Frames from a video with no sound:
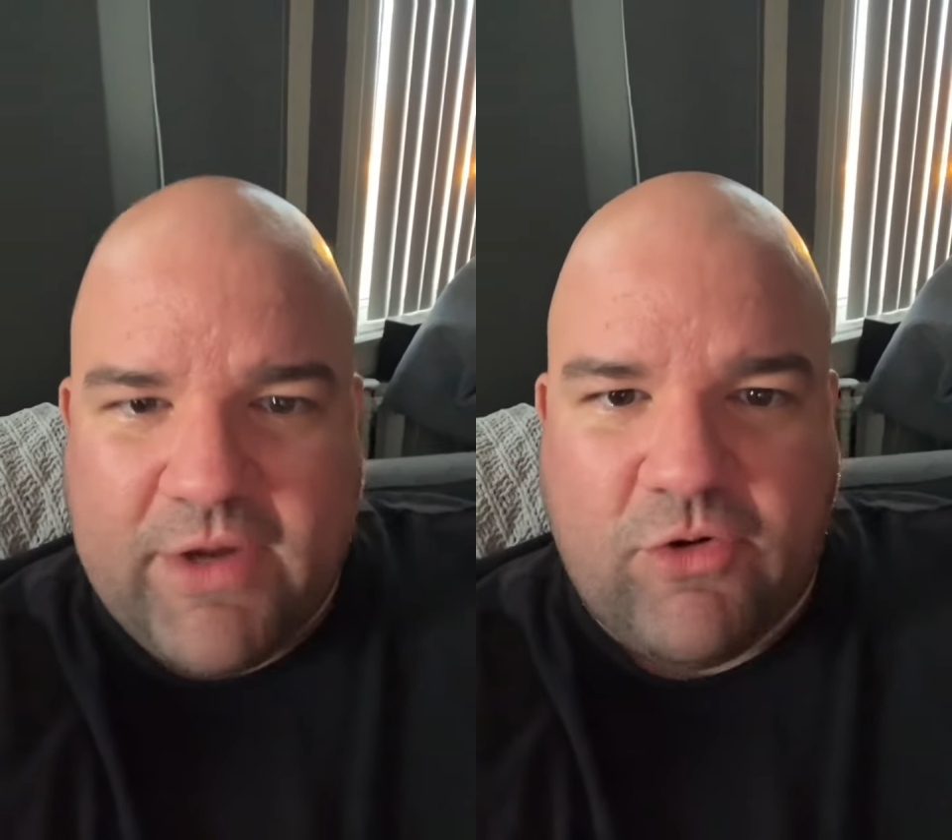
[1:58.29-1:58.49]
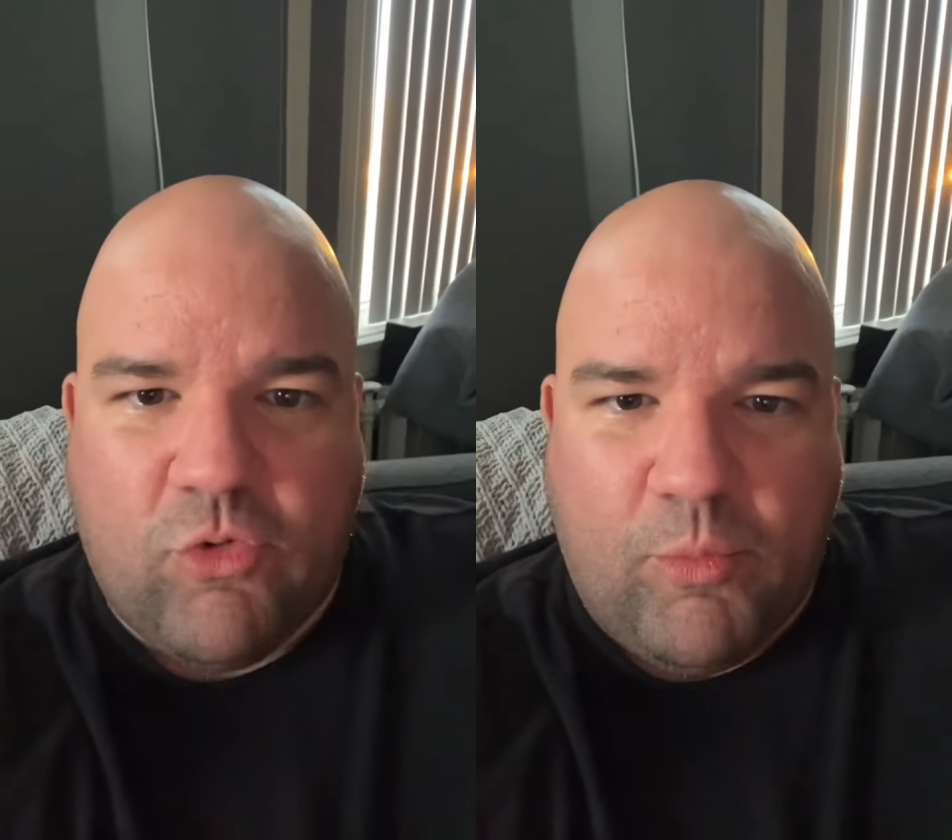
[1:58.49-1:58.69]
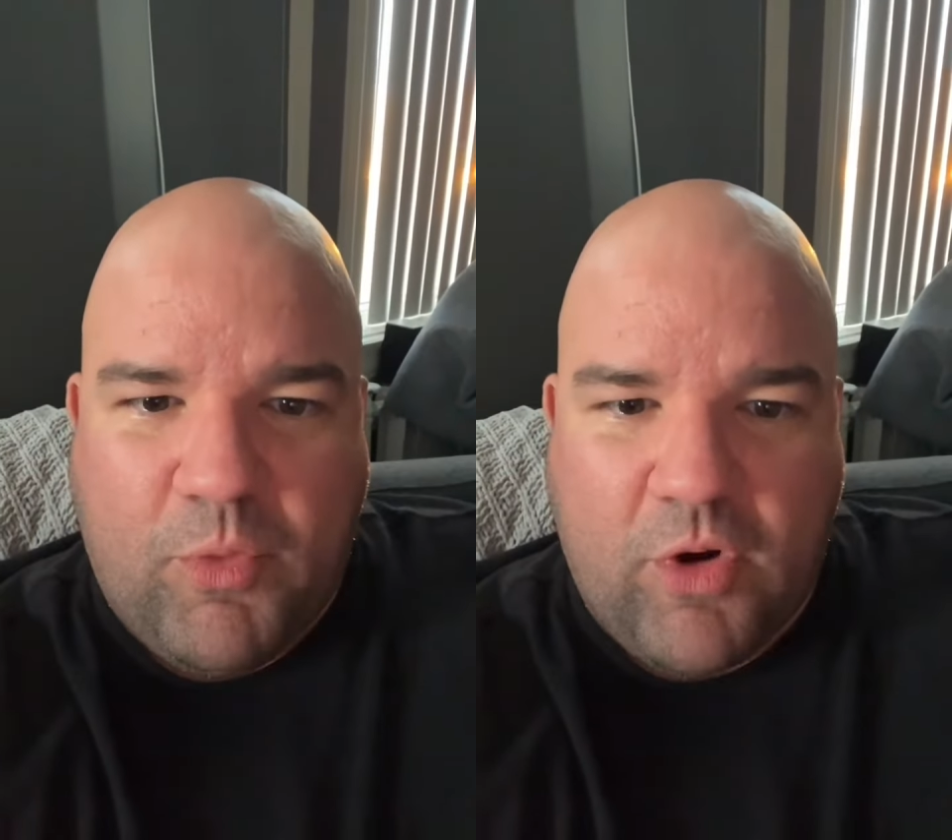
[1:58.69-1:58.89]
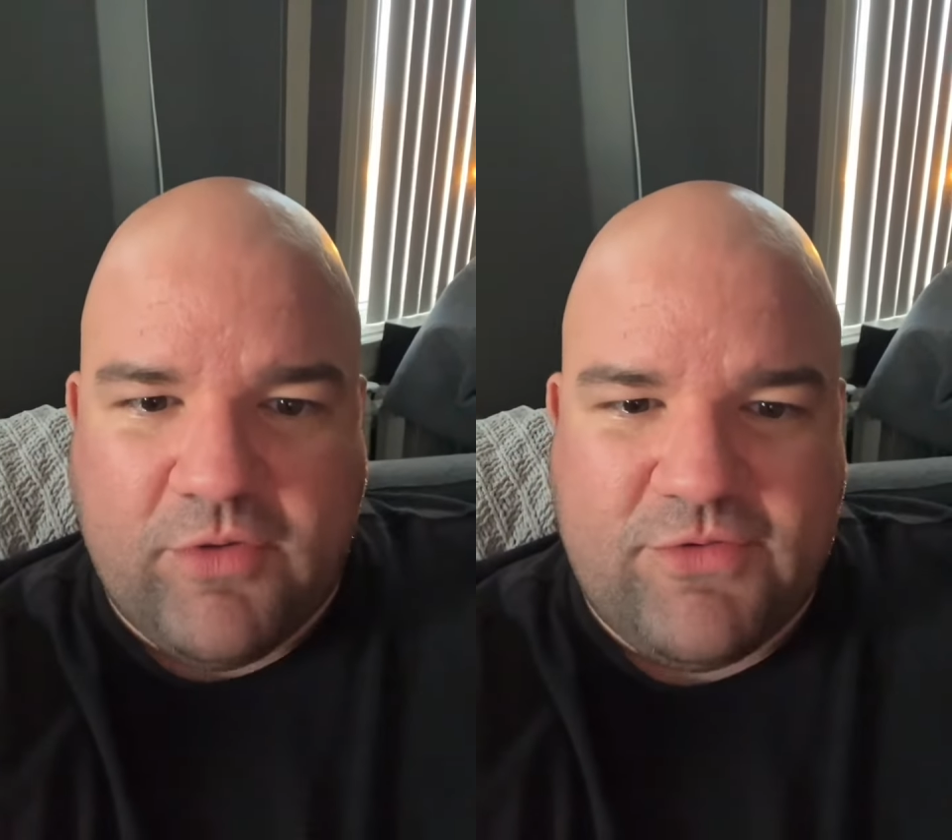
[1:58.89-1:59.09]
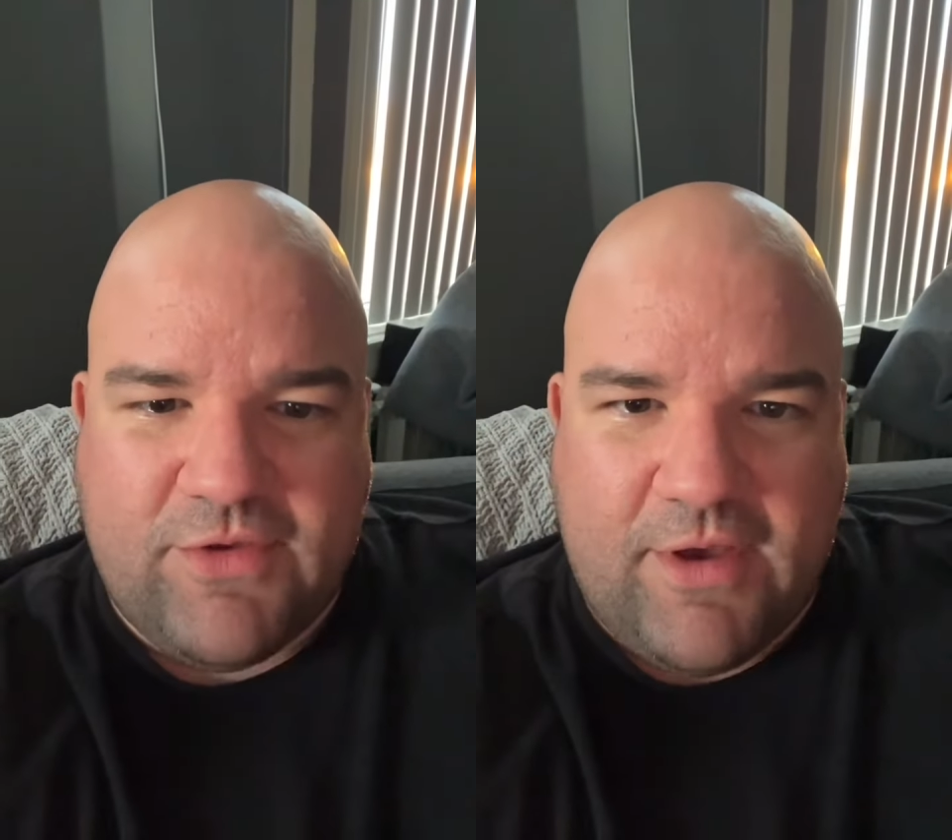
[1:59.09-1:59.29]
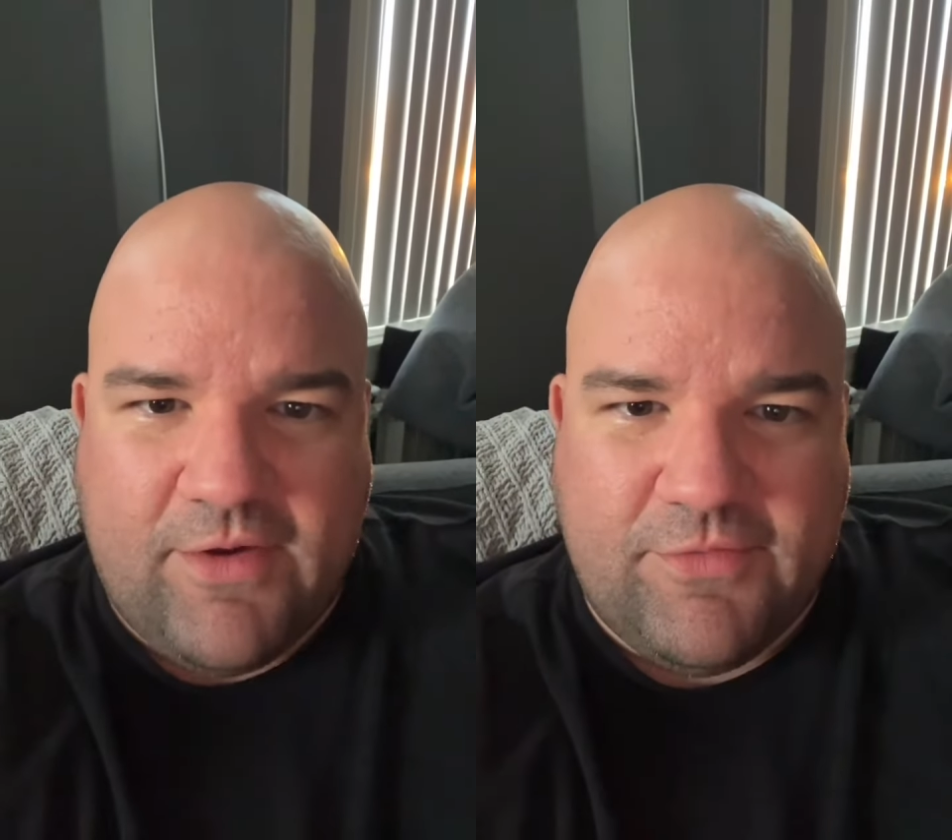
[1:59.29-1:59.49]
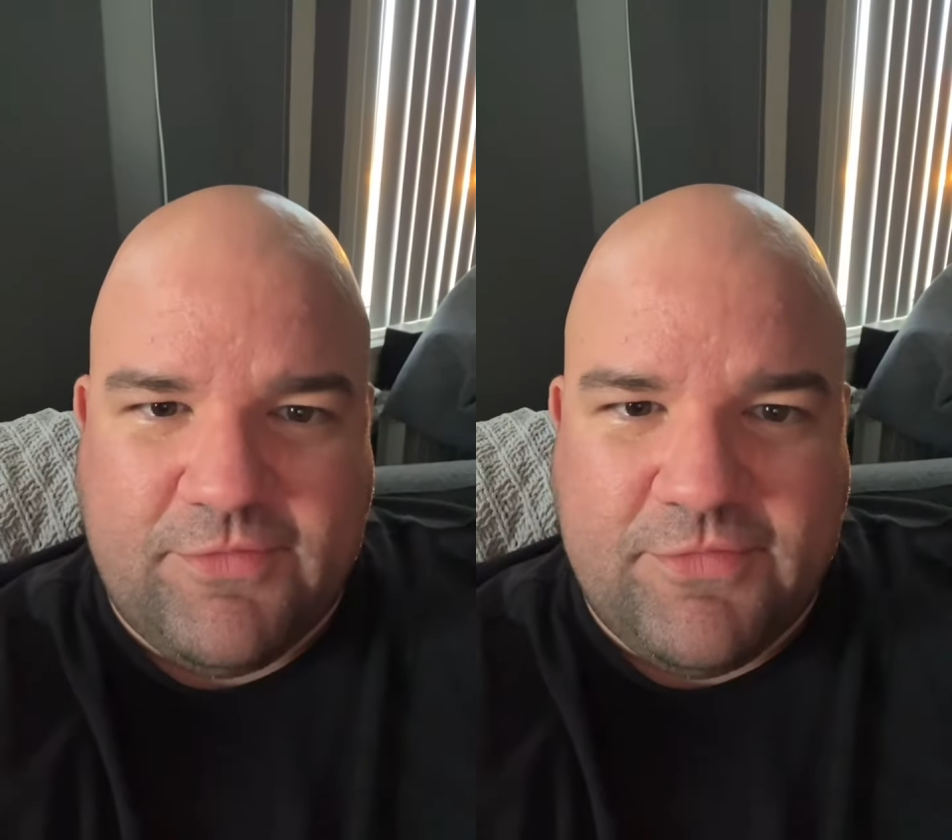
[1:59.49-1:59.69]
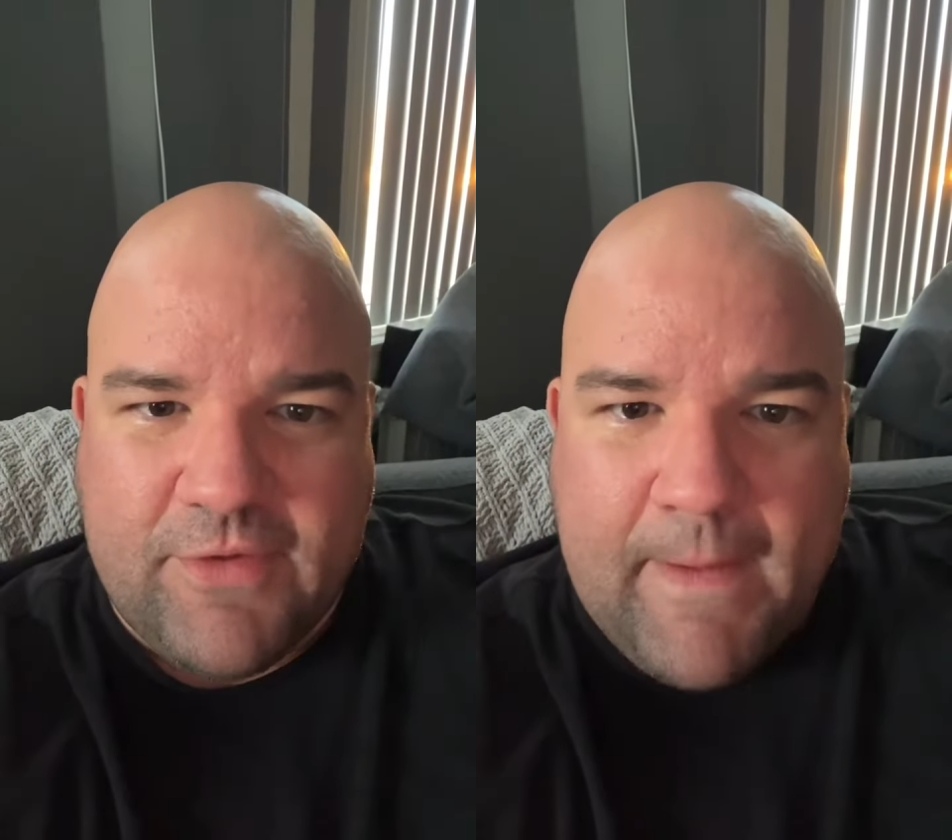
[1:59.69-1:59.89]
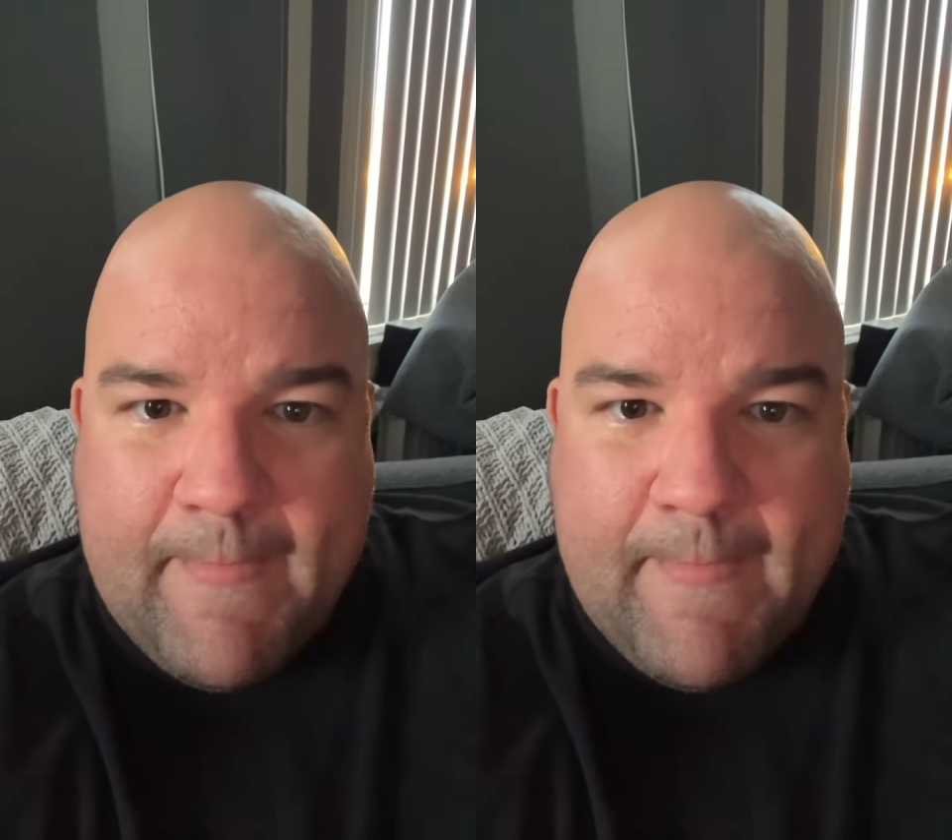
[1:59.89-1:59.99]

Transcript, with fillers: integral parts of